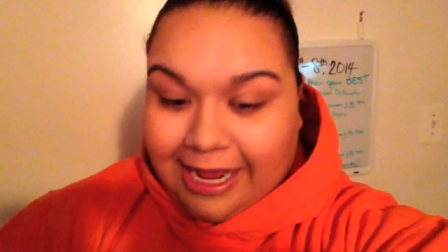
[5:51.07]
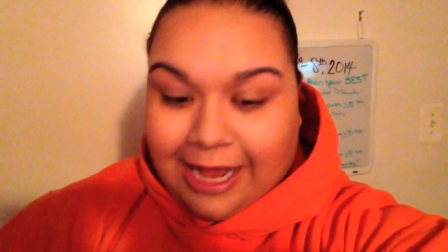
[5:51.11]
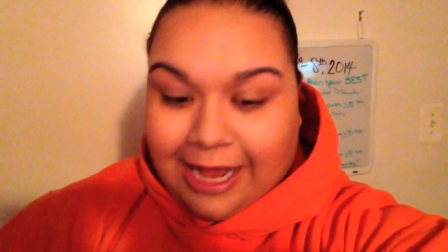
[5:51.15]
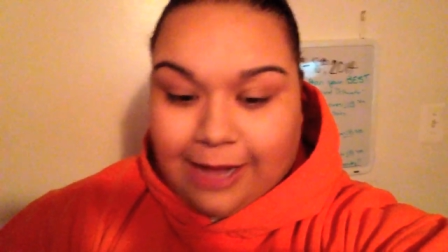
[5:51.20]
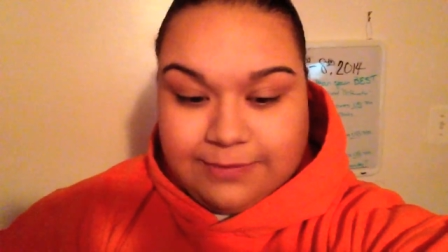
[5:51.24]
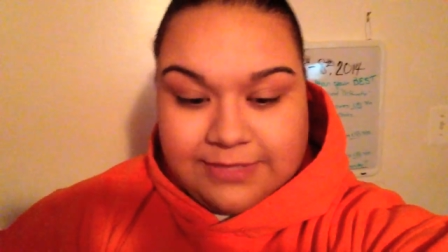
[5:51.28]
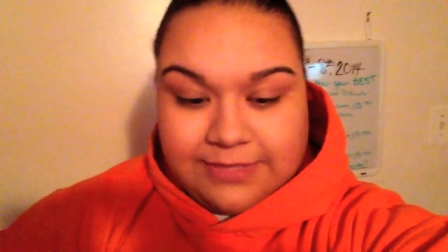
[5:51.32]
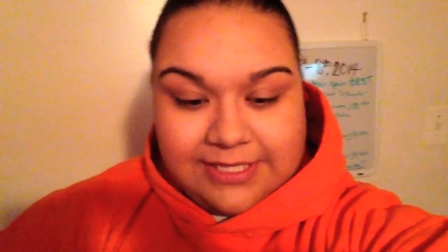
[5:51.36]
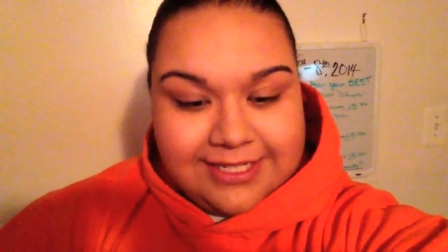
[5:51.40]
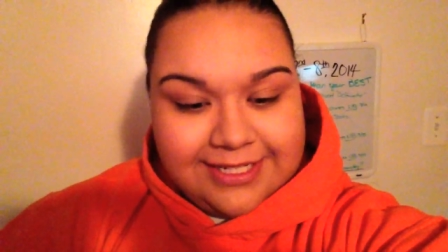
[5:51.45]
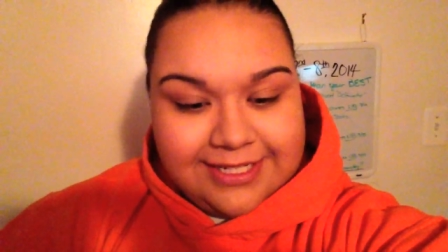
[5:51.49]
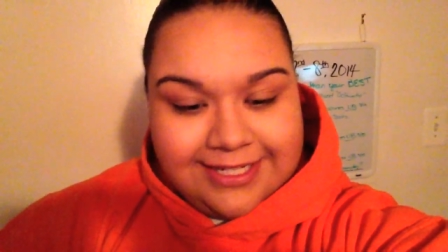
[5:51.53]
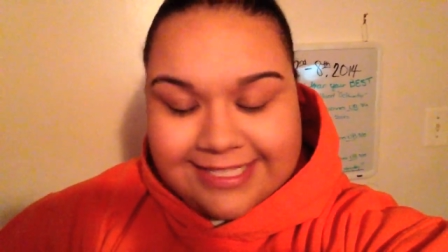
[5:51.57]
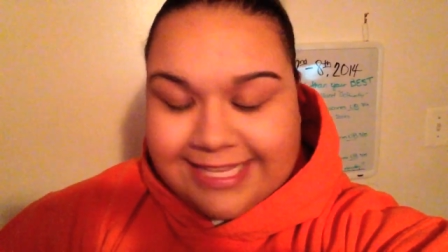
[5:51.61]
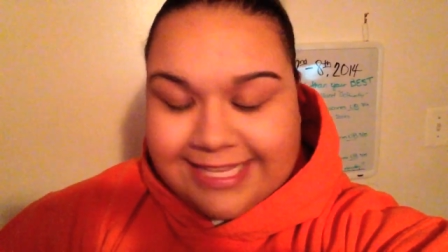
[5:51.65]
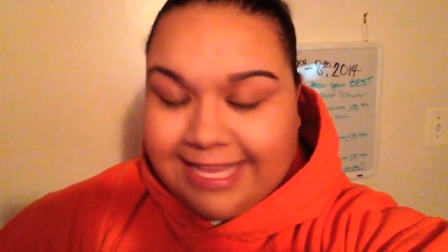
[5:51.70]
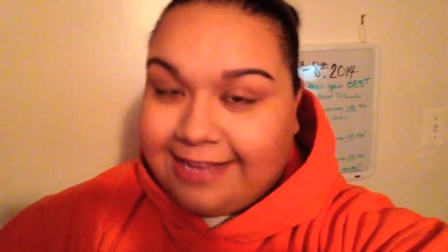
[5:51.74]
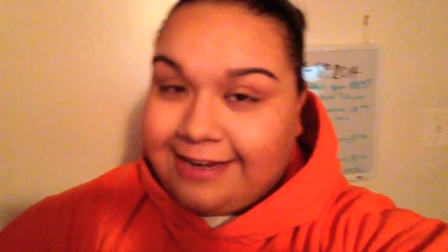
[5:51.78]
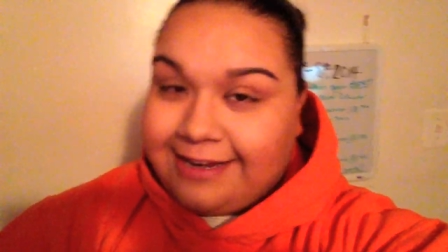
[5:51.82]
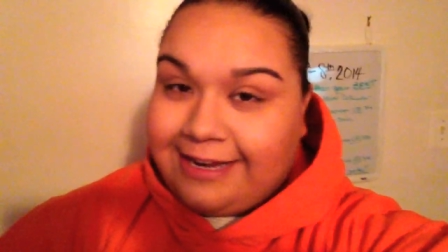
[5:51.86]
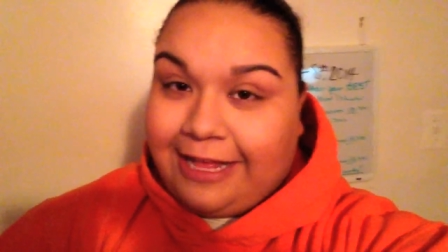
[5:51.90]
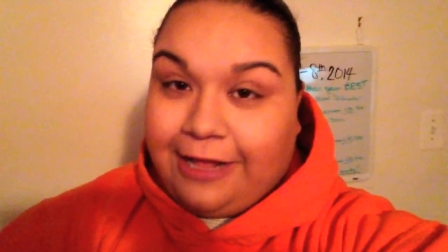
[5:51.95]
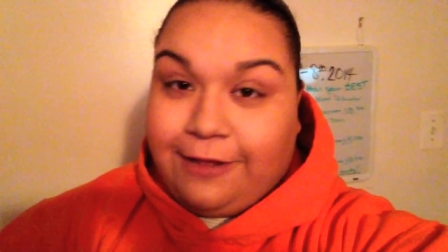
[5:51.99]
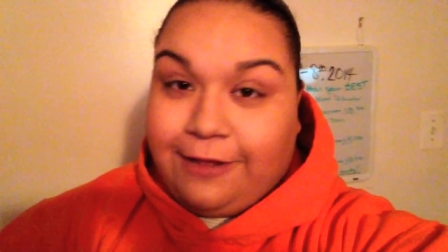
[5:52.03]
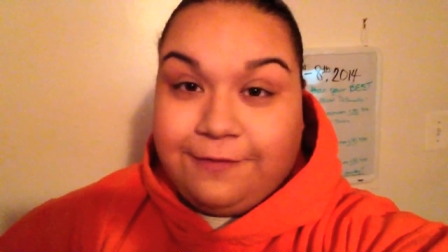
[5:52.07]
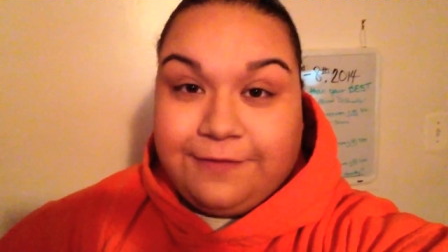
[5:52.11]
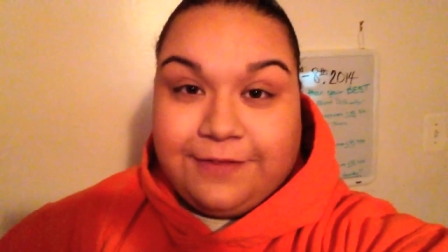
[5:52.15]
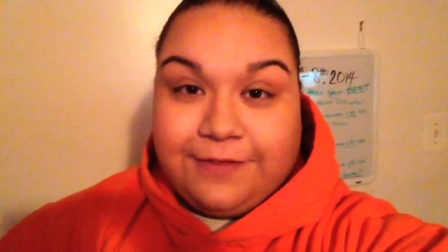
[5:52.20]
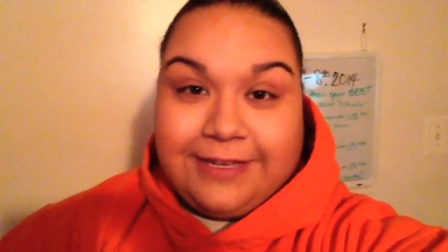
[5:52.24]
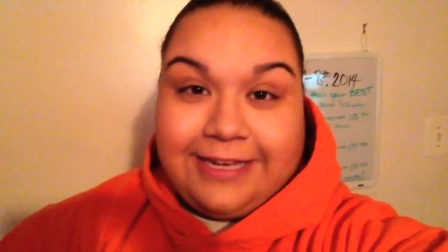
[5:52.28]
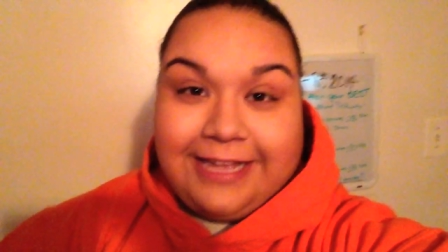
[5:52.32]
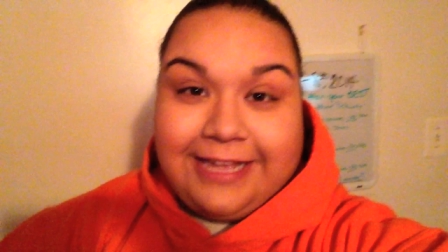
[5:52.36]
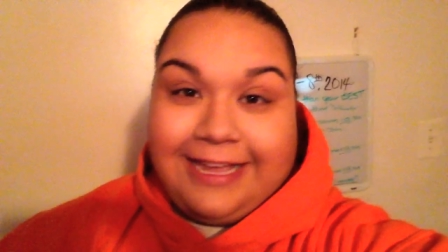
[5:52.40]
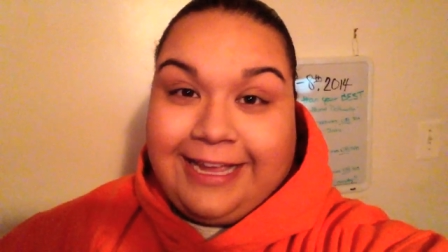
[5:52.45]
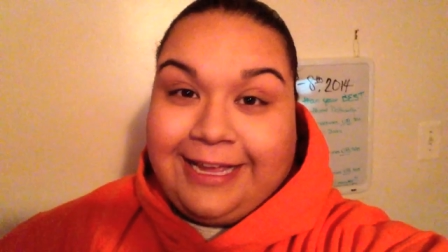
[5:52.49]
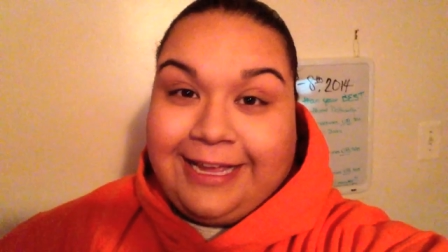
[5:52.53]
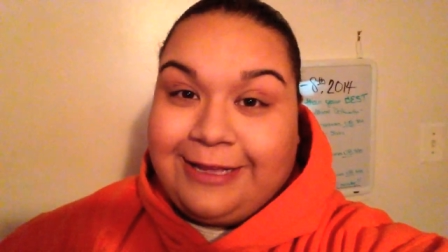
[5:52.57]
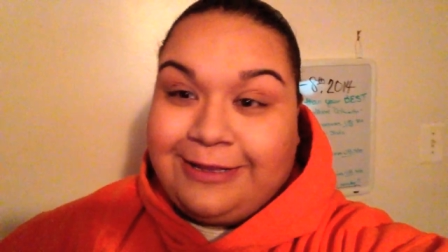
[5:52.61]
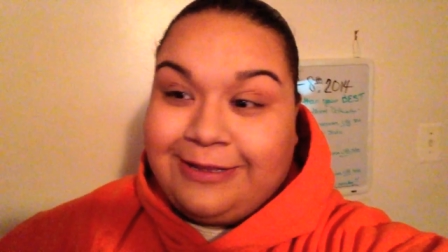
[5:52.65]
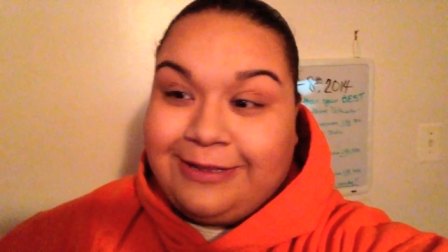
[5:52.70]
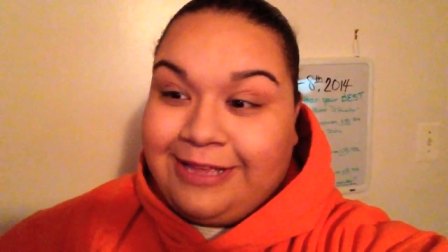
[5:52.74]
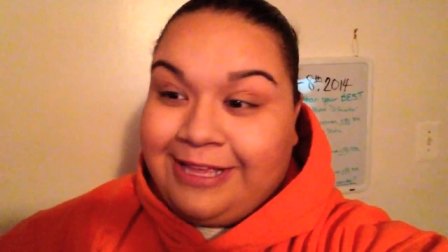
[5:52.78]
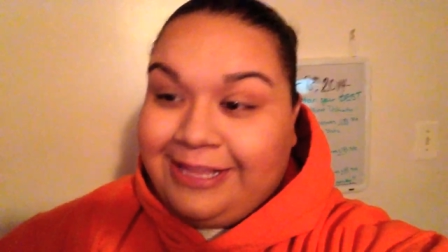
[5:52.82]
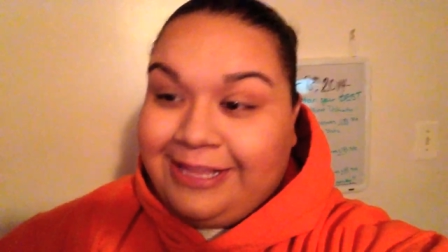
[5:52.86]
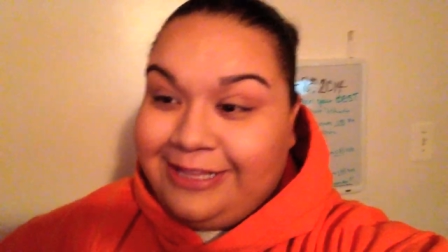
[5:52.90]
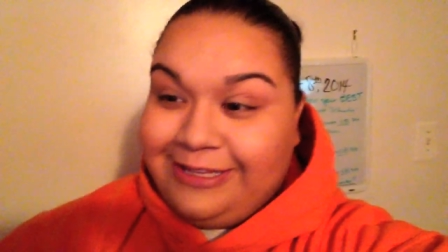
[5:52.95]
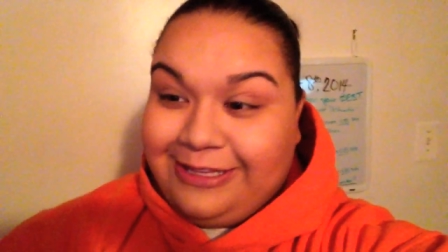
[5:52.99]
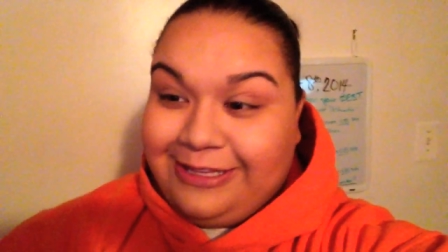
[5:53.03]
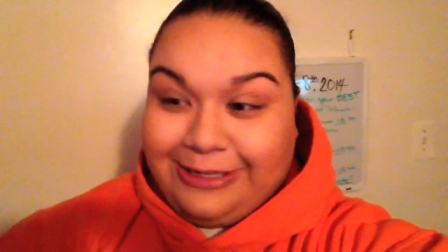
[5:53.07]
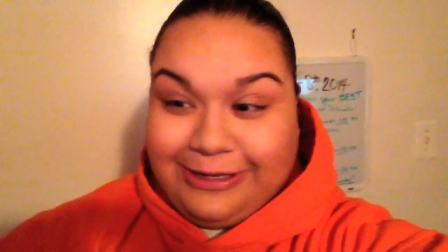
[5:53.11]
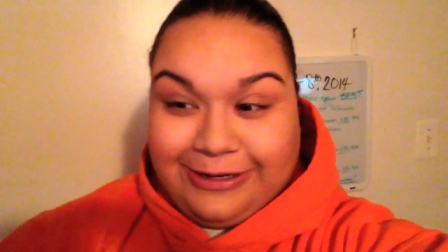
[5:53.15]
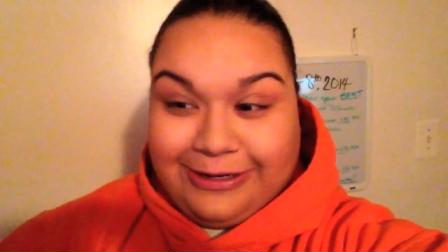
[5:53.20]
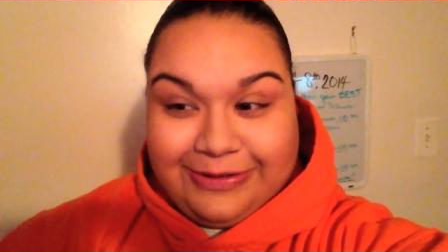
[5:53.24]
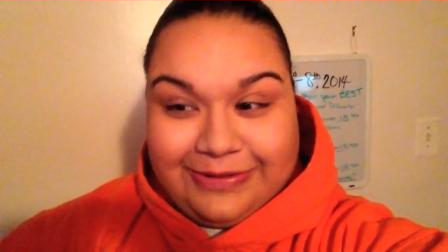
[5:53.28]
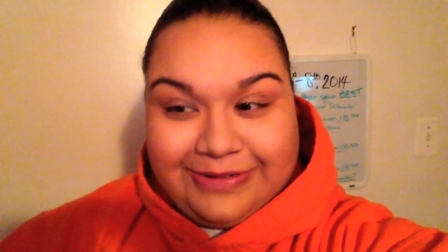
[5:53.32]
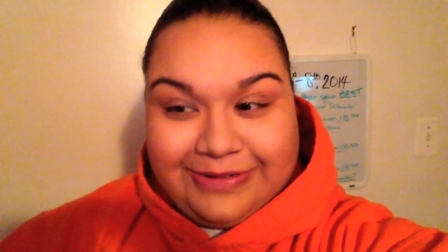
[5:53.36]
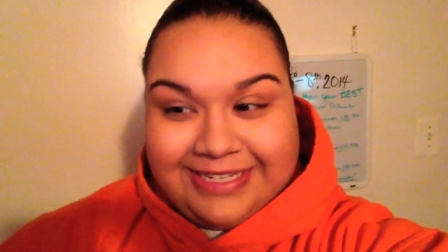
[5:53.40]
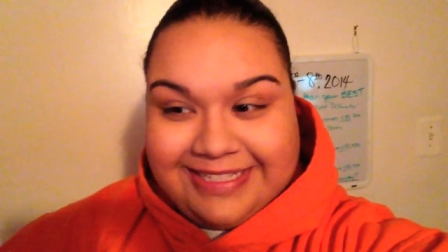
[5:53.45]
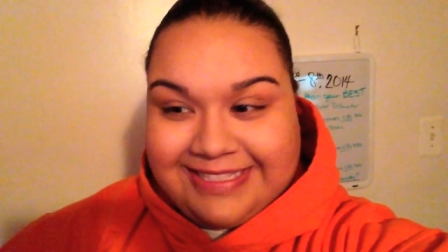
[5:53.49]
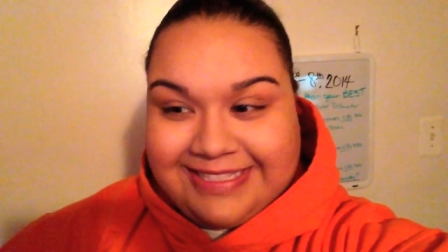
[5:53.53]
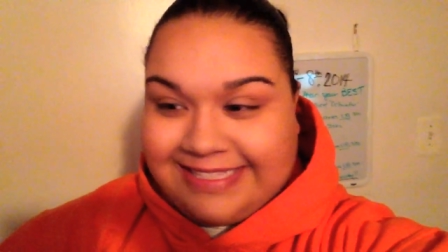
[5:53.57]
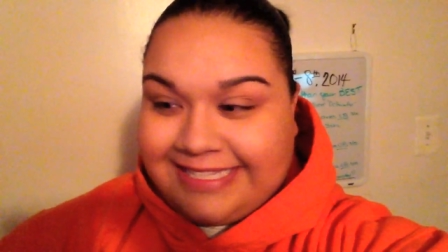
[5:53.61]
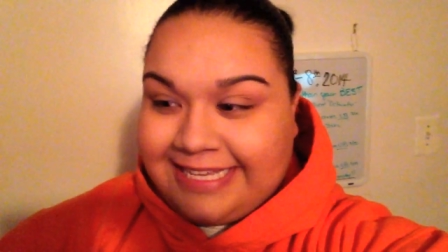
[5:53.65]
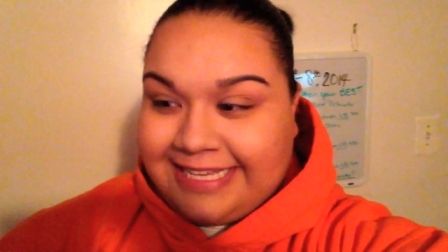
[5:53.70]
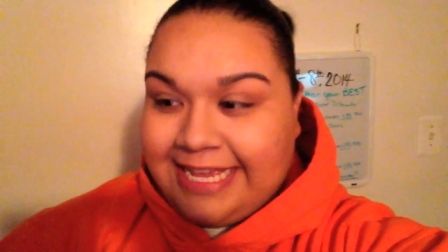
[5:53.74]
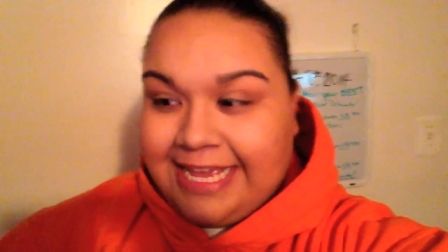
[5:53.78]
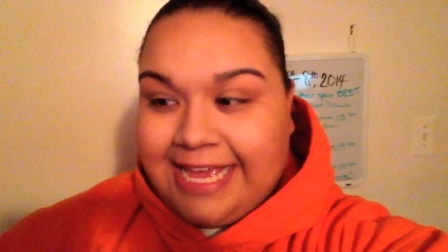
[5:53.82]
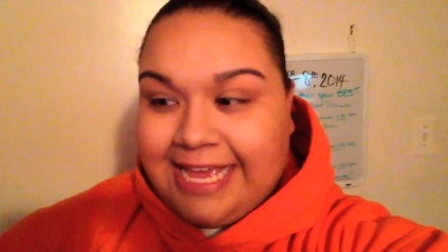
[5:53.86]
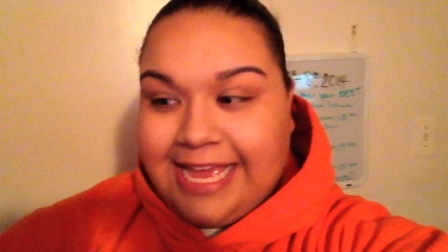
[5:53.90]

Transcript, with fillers: I'm just going to take an L for the day, you know, because